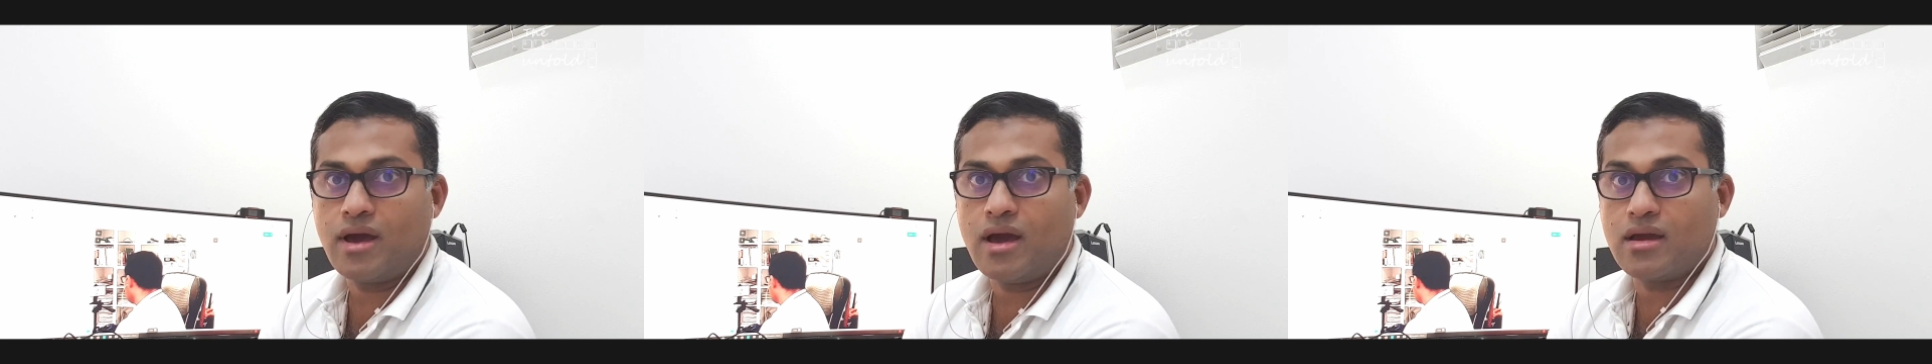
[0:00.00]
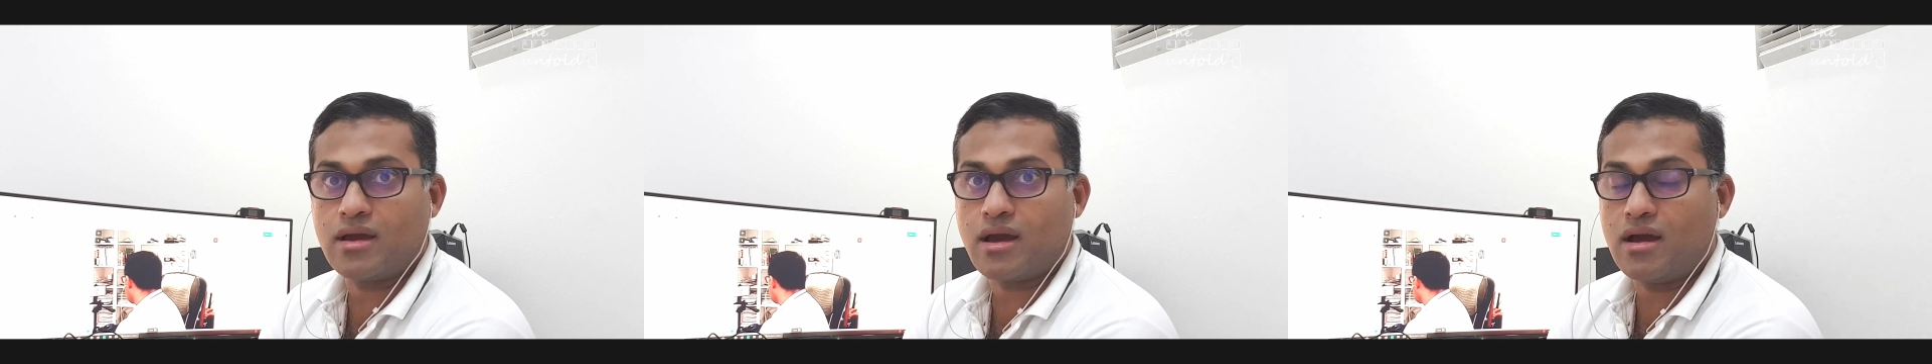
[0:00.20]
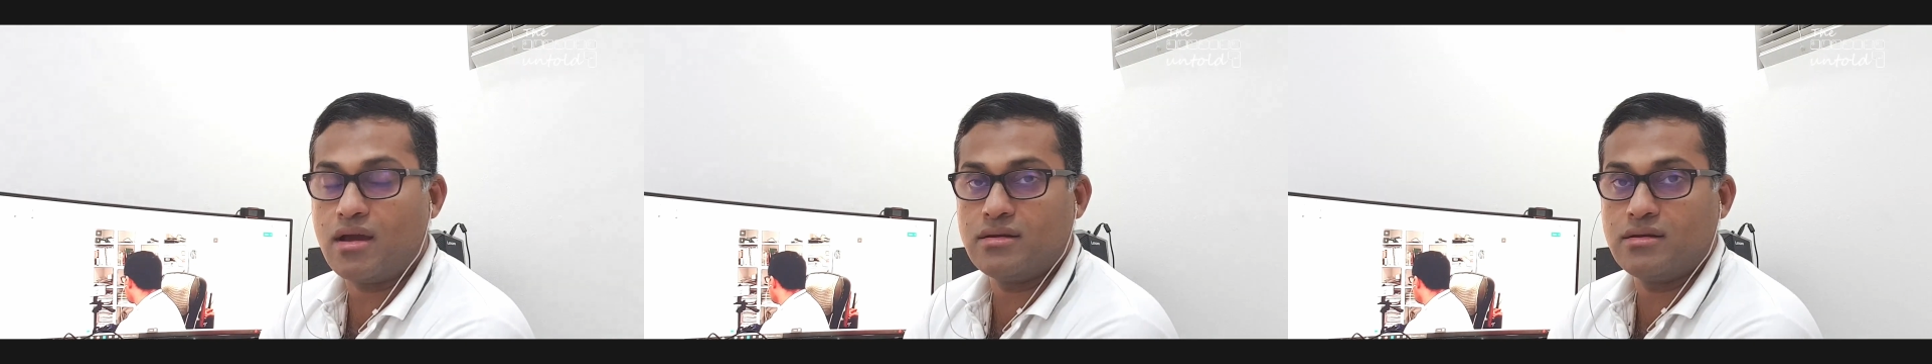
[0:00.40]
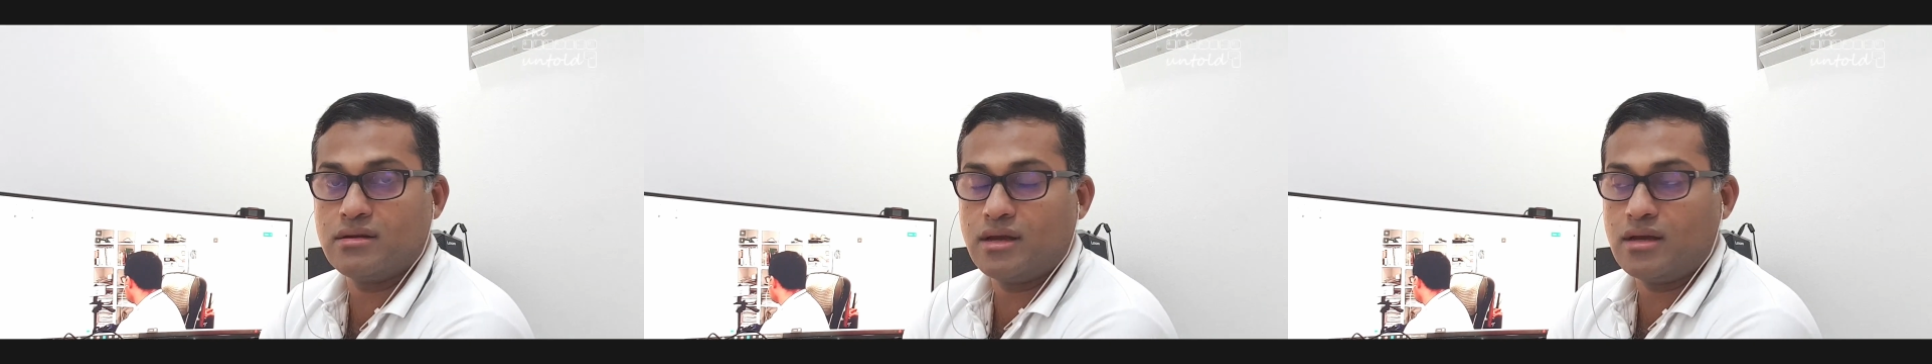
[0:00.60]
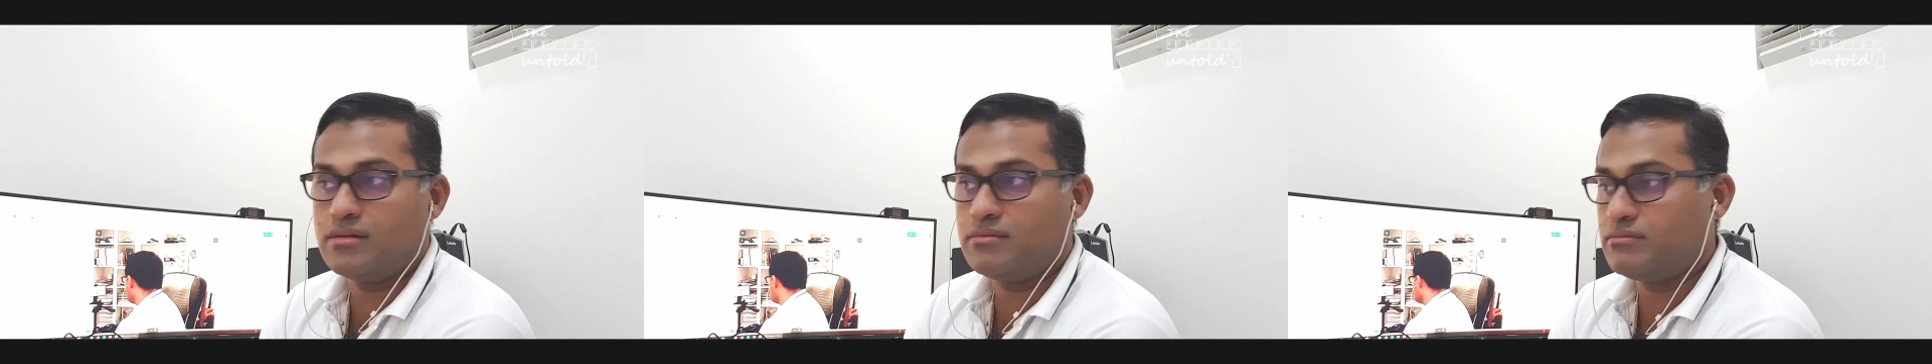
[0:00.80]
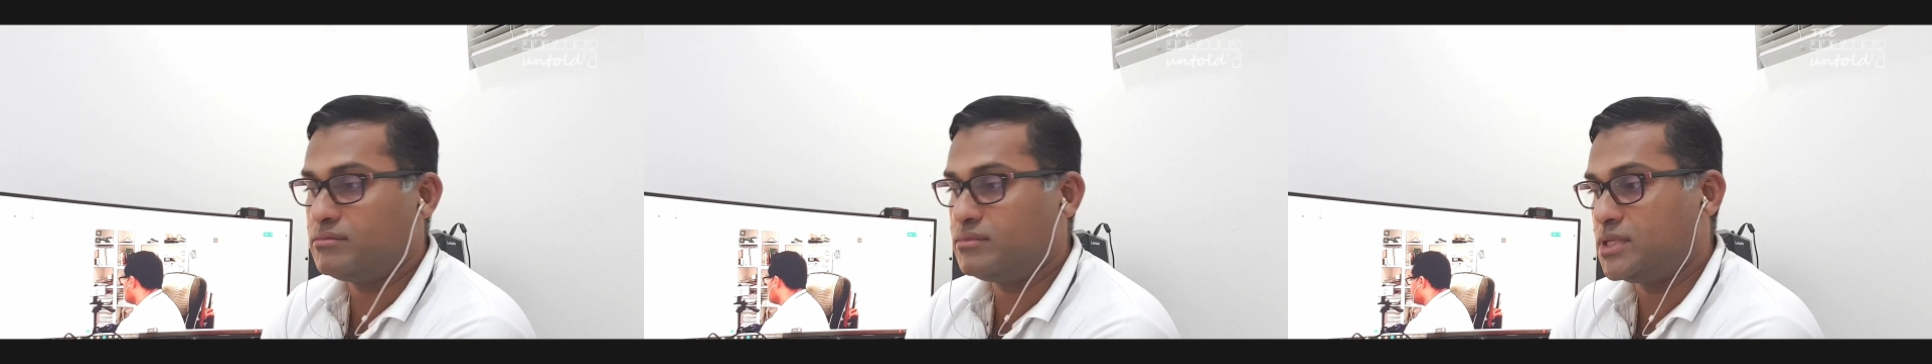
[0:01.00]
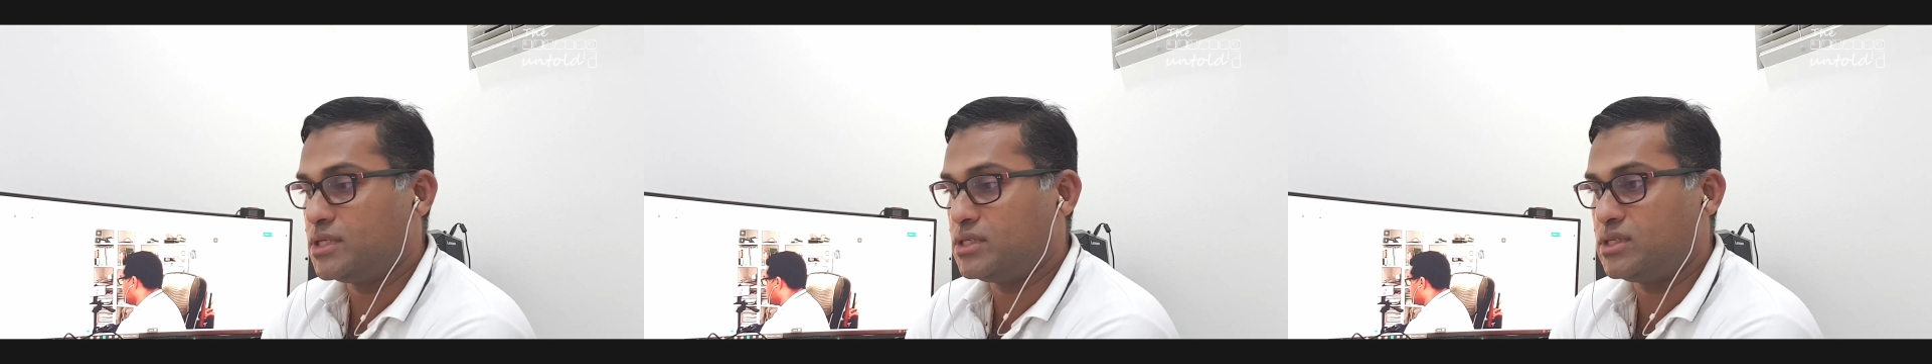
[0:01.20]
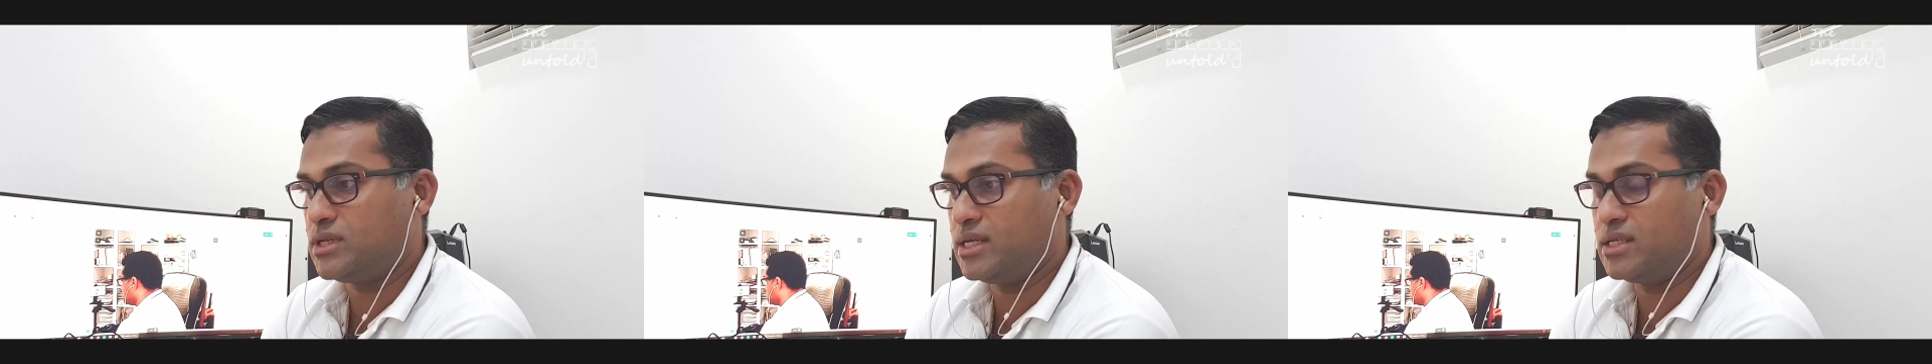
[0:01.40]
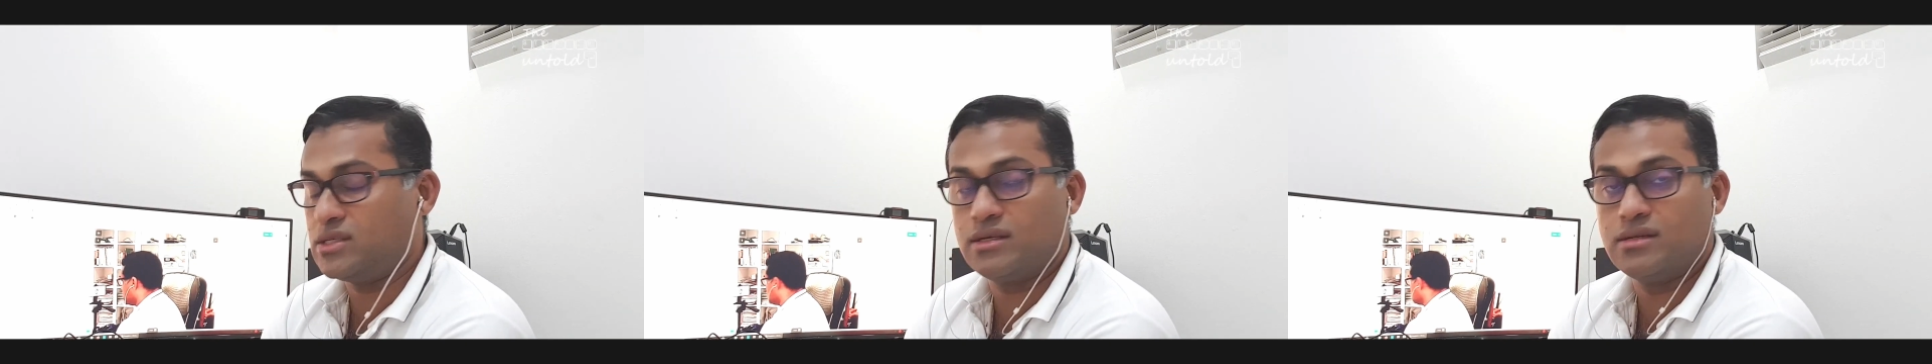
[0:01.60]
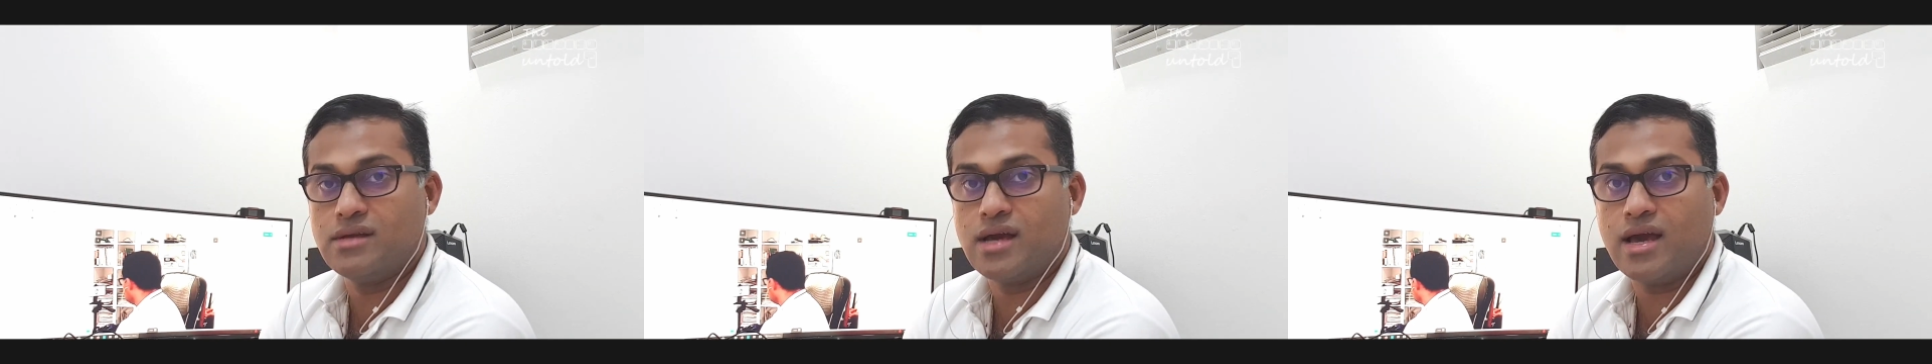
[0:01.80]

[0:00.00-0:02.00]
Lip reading: I can't just stay still,